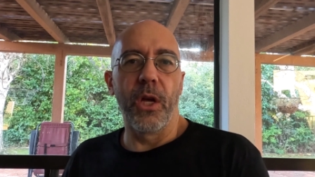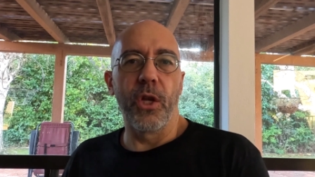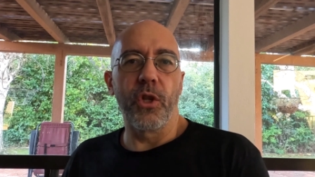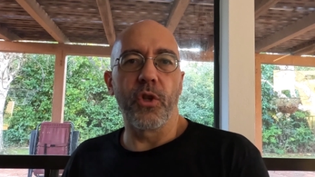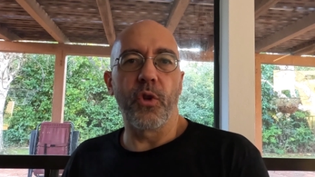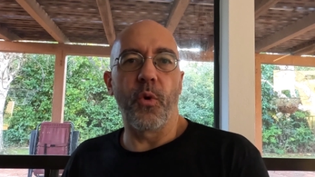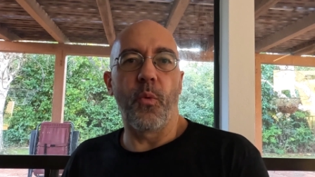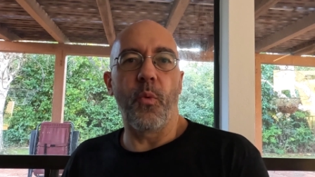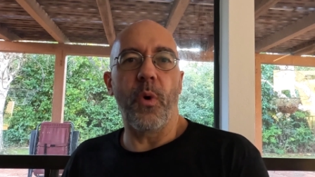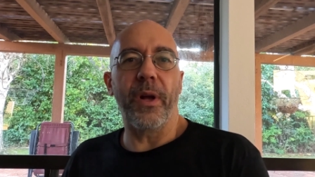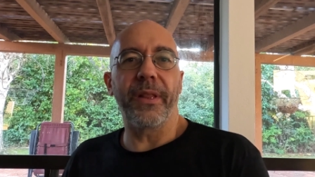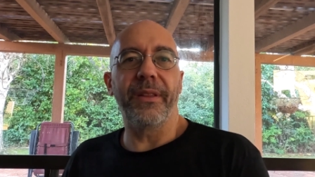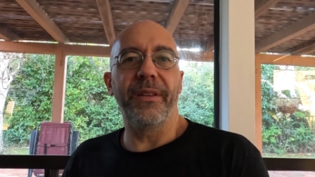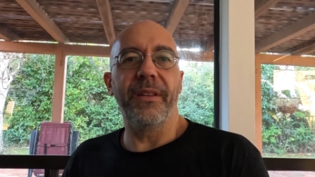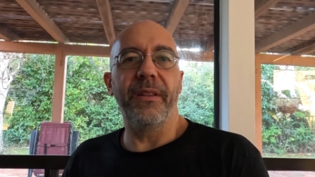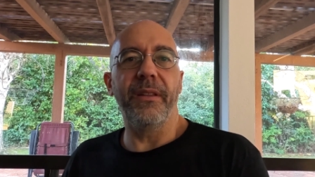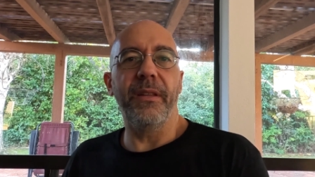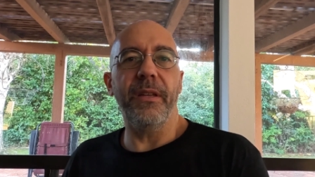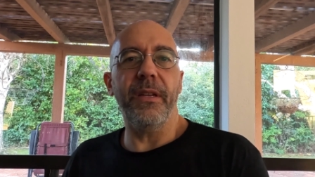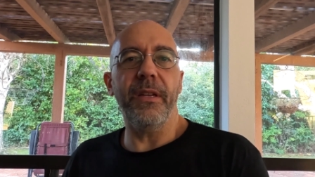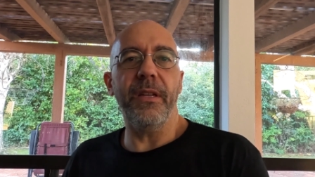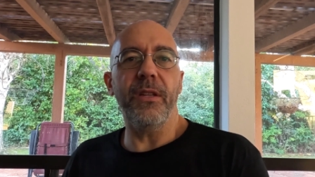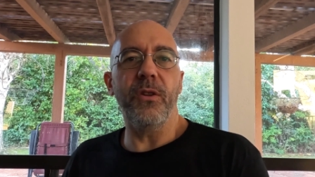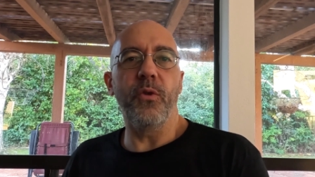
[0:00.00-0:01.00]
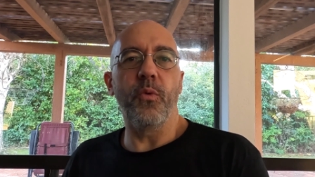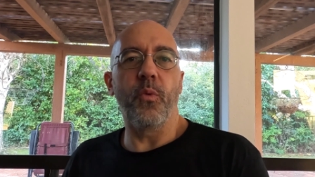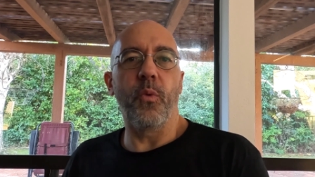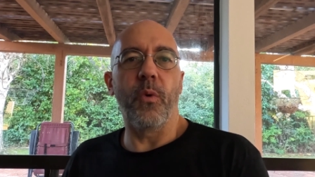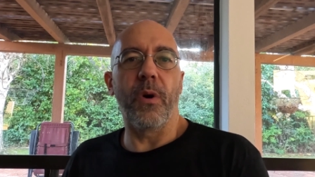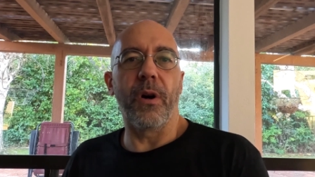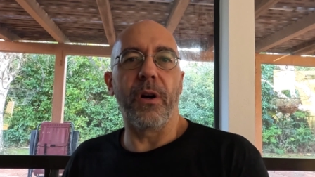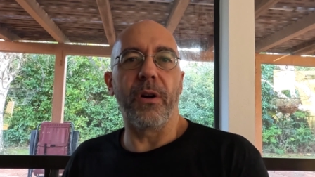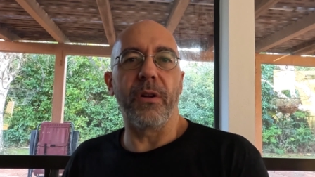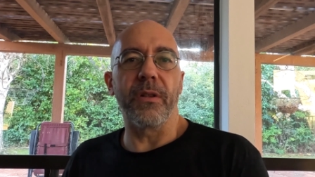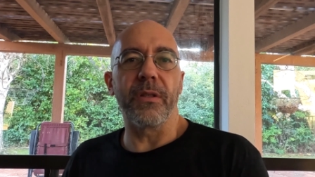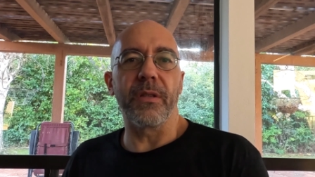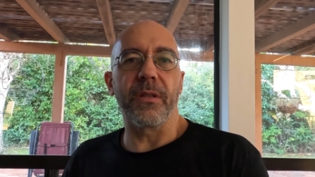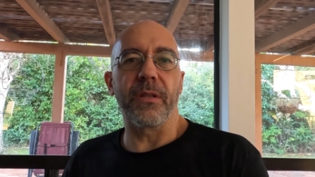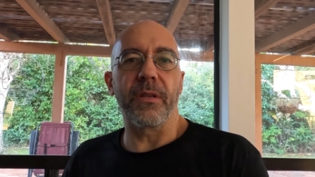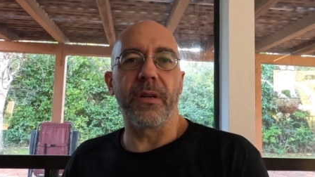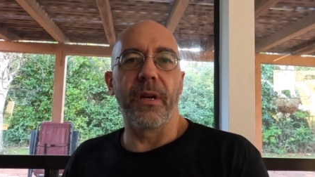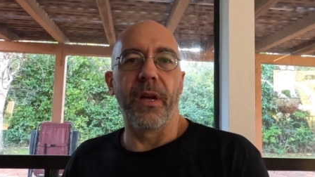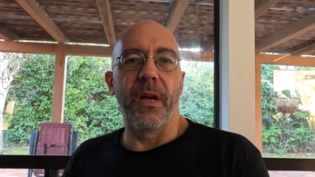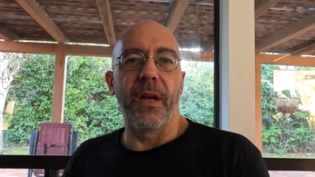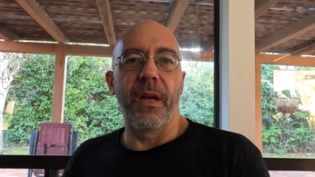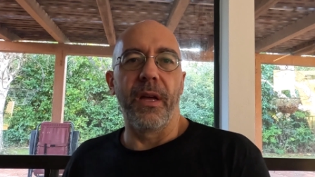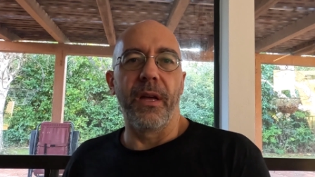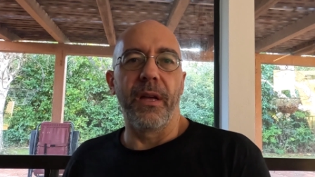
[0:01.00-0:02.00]
So what he did was
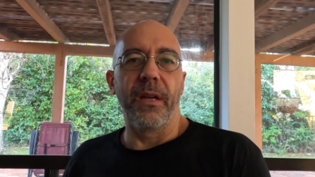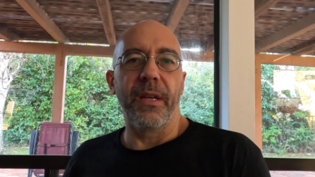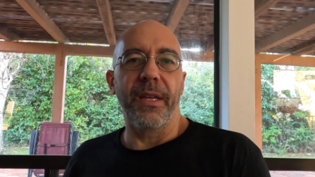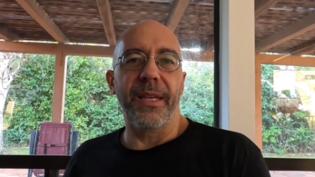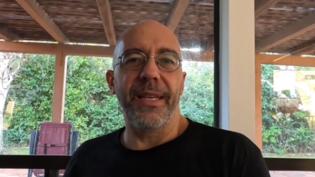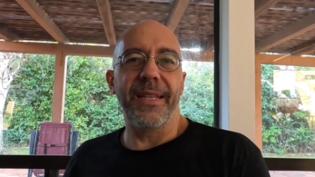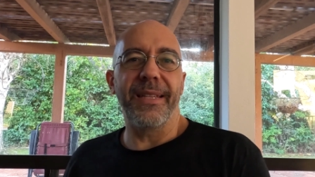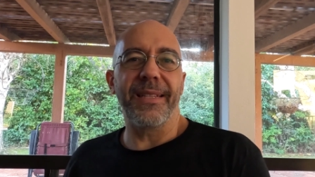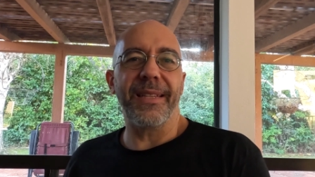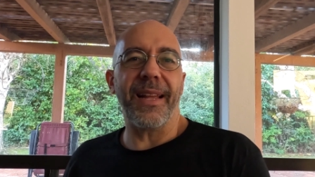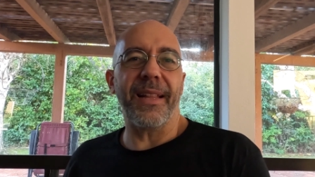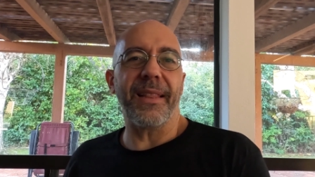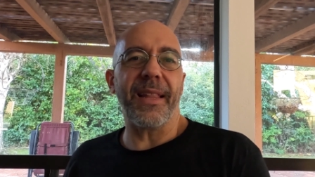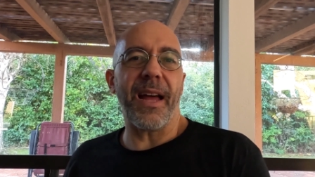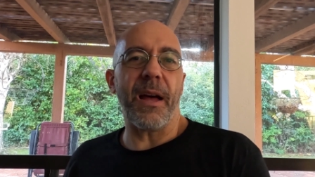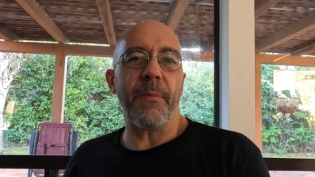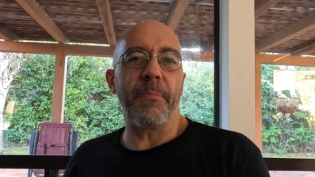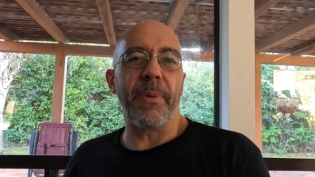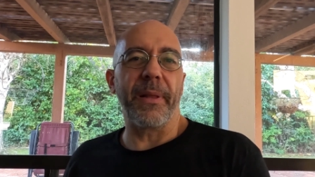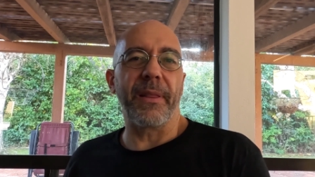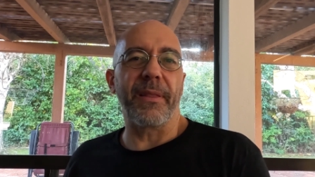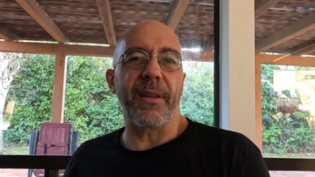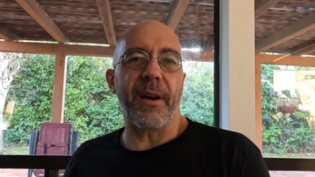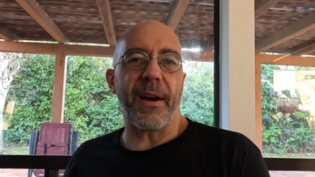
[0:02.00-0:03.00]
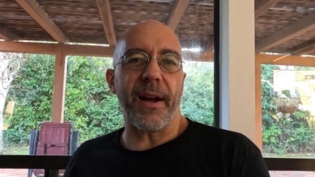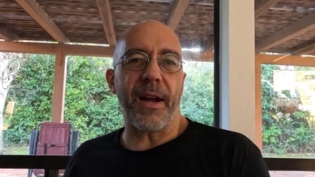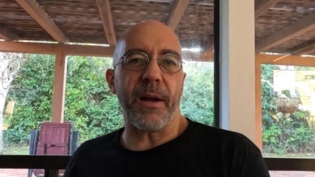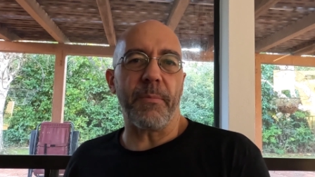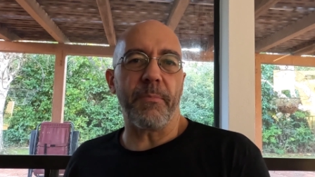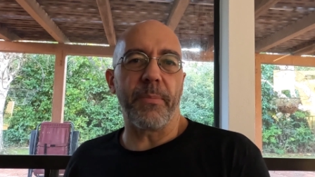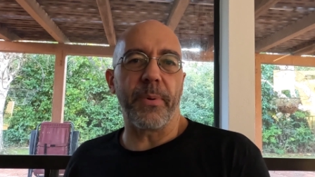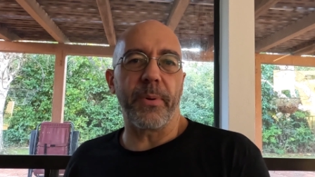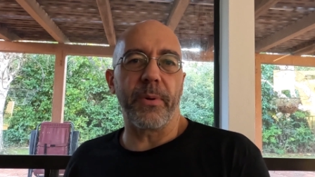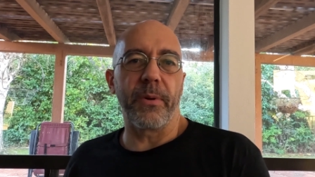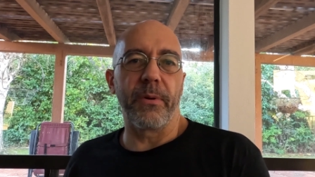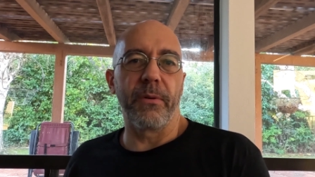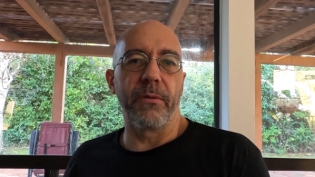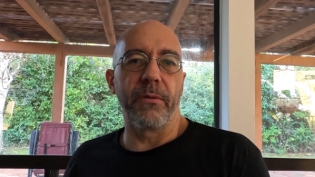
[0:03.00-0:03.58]
he set up a trap